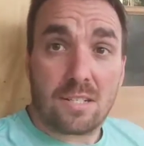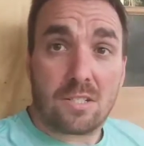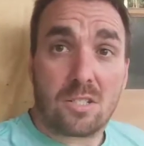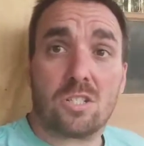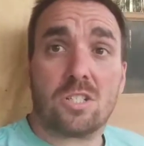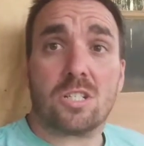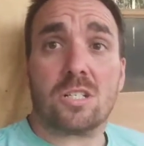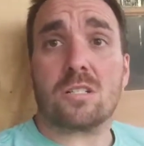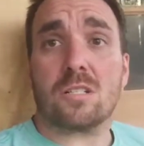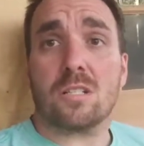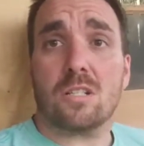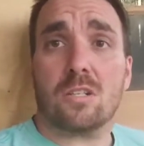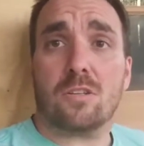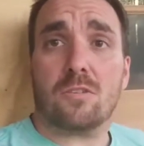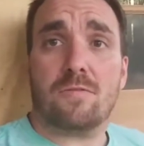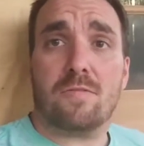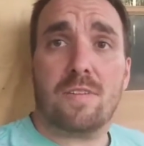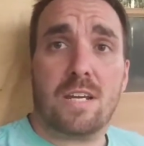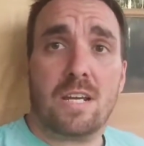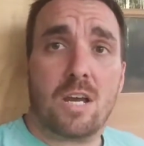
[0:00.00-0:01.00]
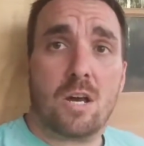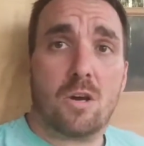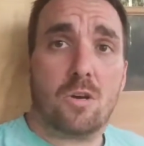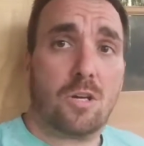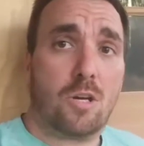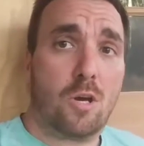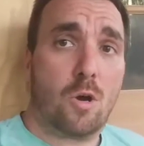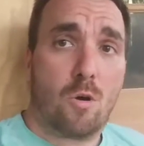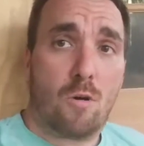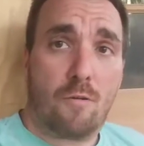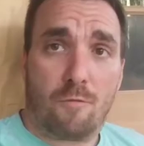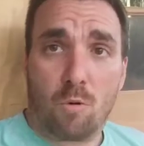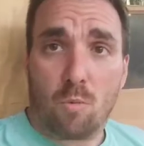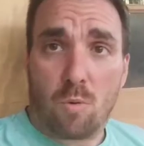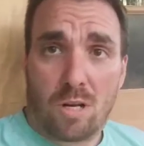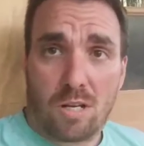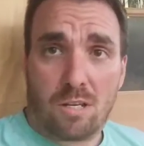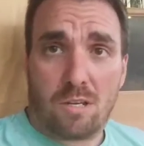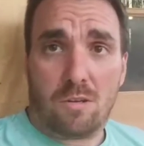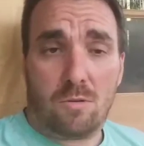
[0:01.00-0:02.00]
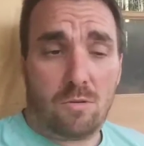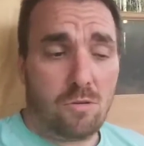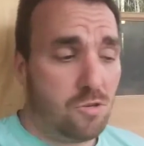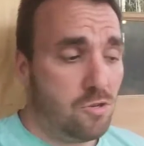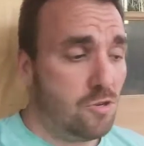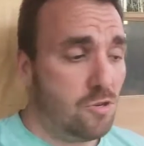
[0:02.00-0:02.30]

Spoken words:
This is just a little video to go over what you